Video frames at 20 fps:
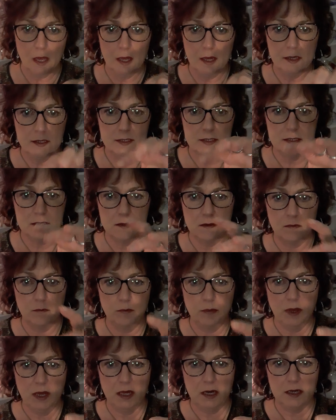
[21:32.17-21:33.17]
it's
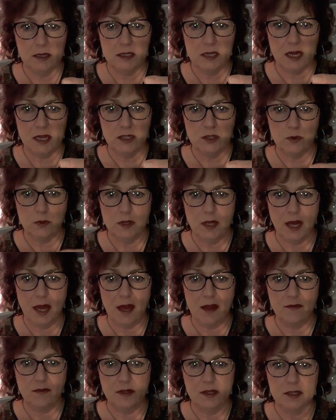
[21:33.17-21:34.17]
being in touch with the
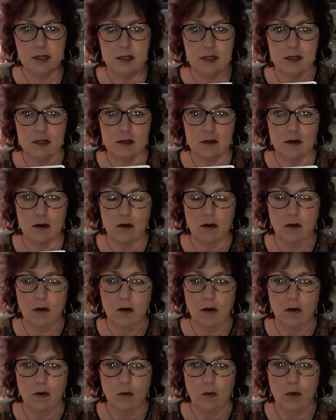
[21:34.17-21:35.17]
heavens
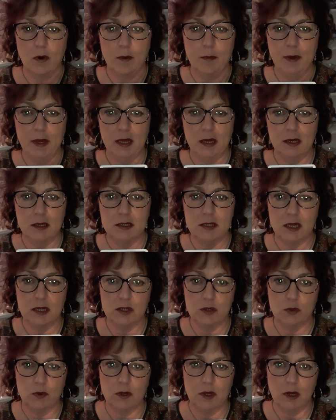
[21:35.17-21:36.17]
while being in
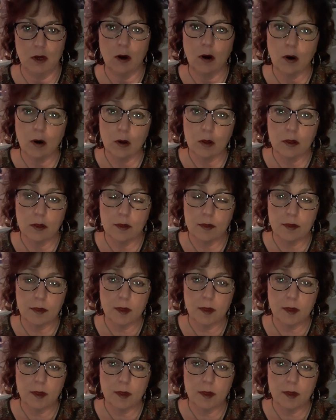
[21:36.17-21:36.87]
touch with the earth.